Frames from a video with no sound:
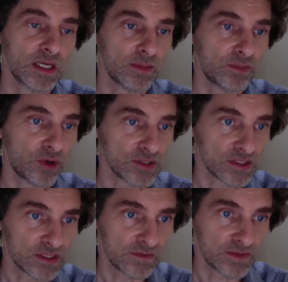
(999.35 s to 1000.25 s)
A
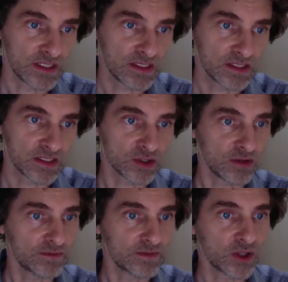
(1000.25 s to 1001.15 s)
positive test is
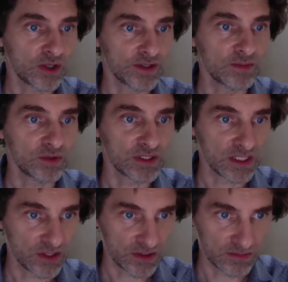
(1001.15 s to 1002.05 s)
often called a
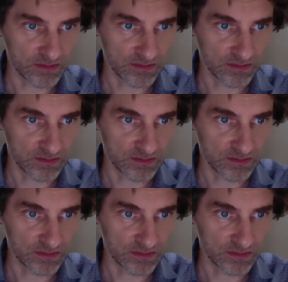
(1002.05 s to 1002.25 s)
mutation.